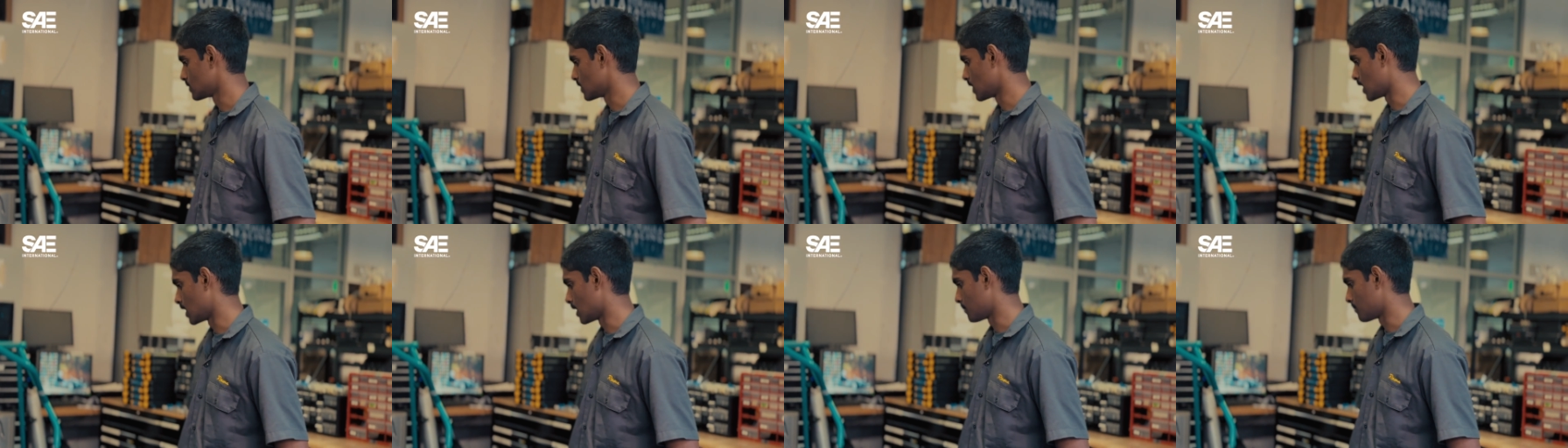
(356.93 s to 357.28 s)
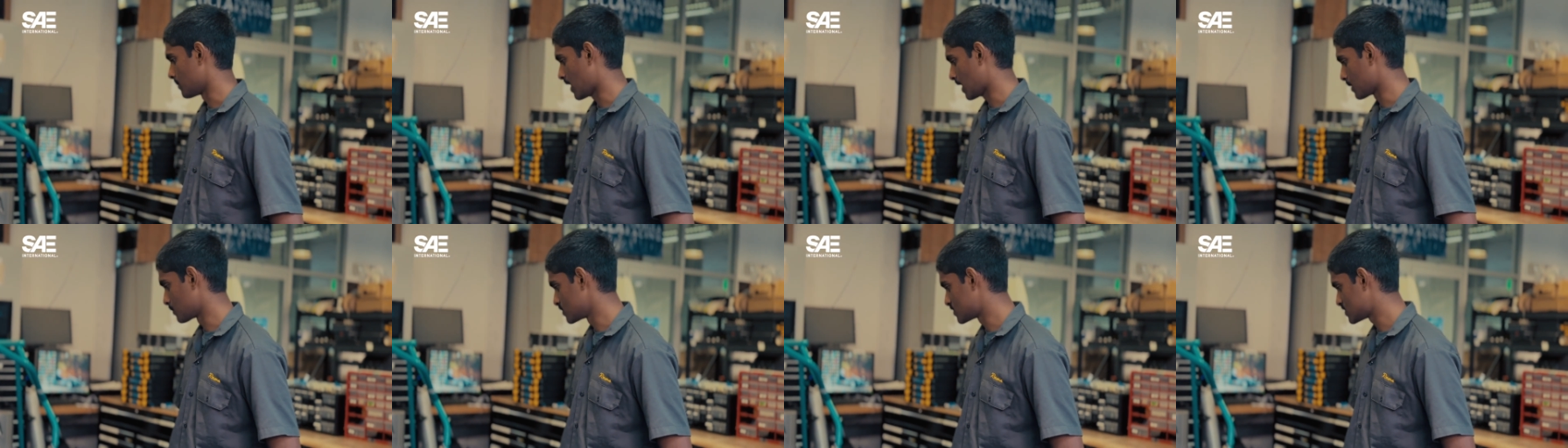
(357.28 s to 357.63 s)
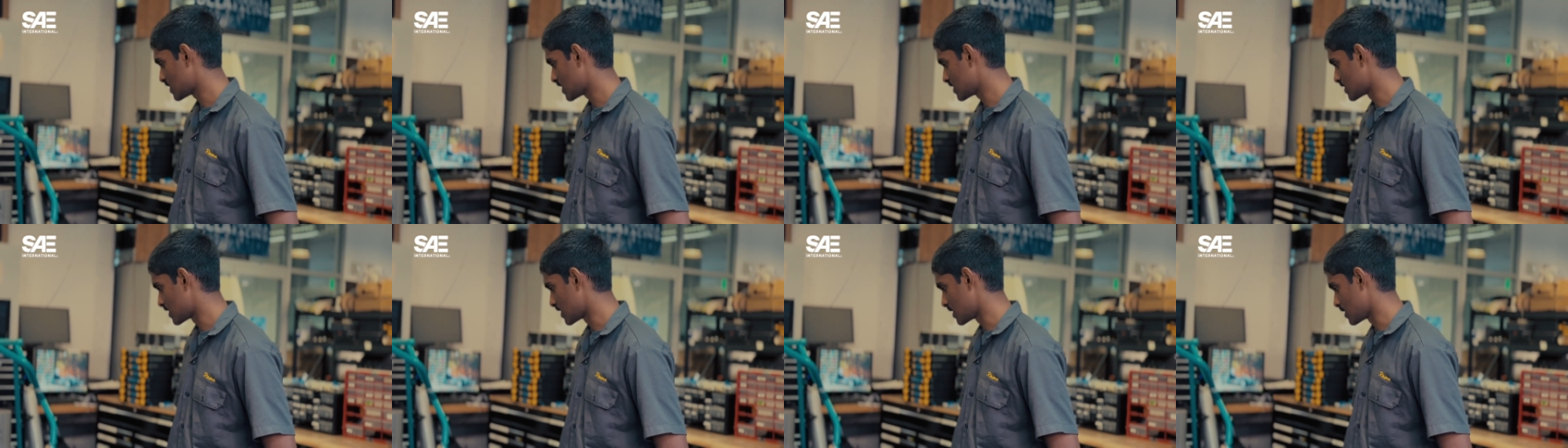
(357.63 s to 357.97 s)
um, I would
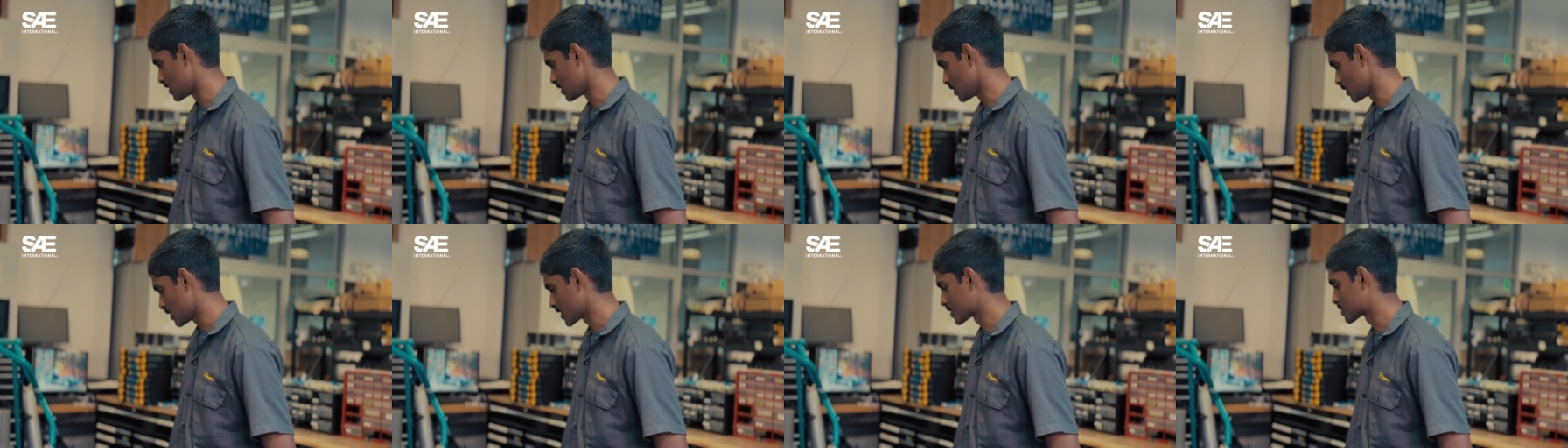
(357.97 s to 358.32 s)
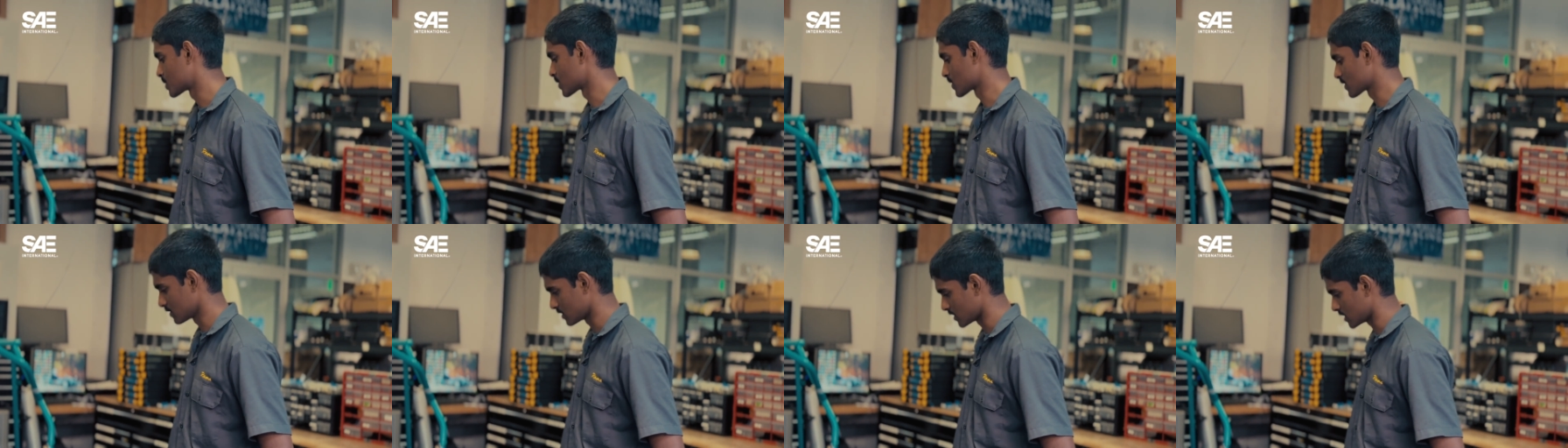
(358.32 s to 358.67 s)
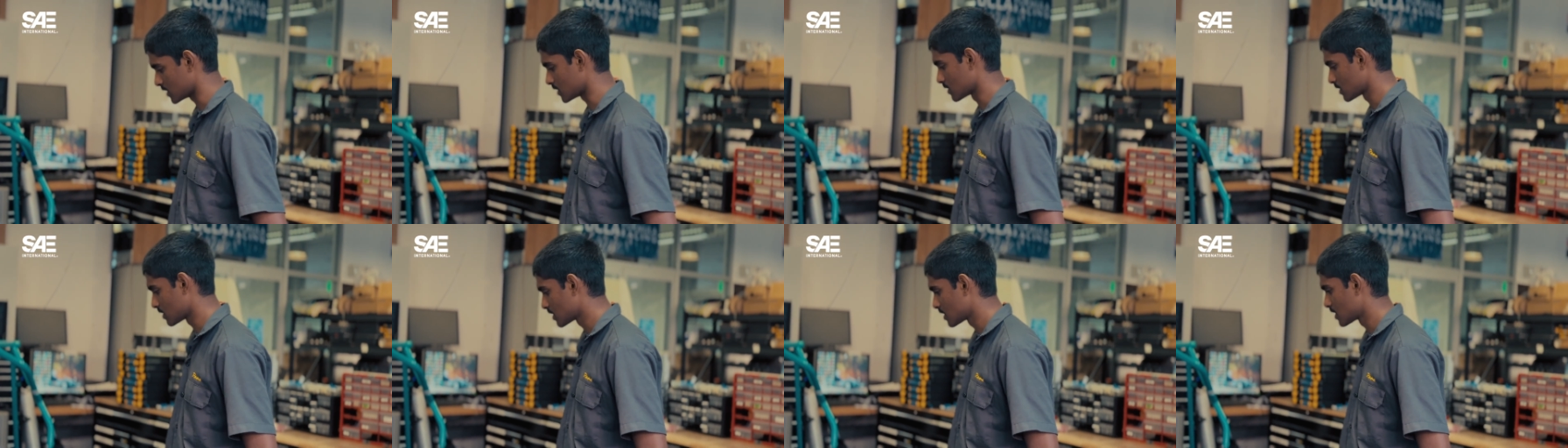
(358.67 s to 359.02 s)
say that
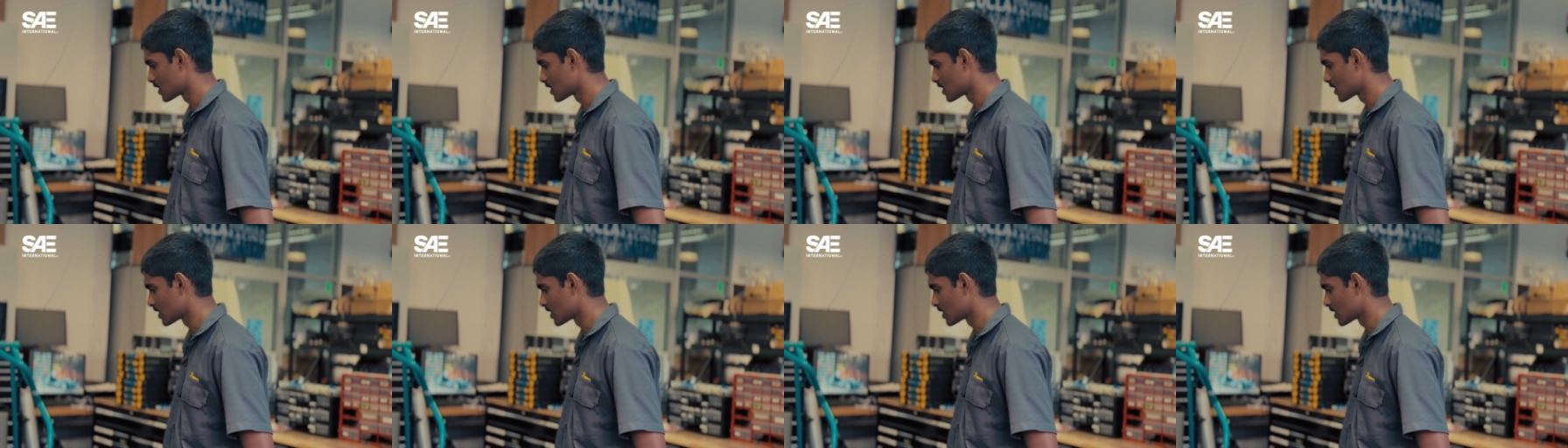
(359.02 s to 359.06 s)
electrically,